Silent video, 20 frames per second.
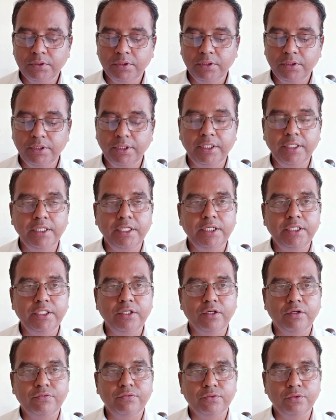dignity
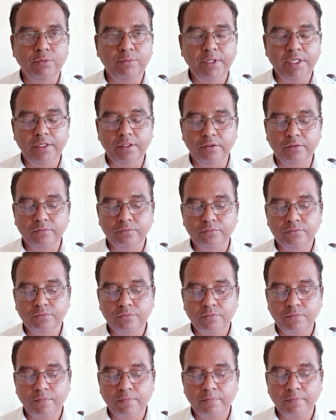of women.
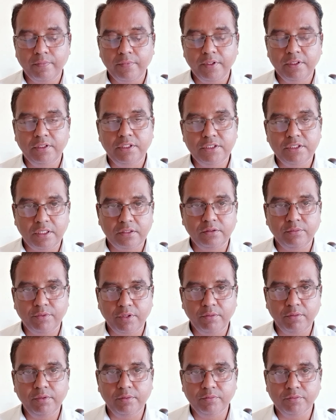These are the
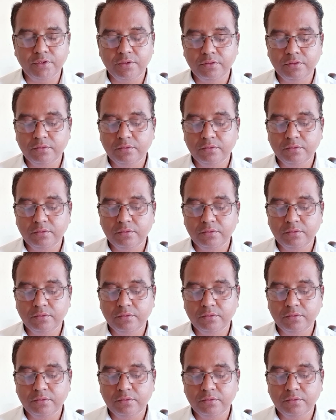problems.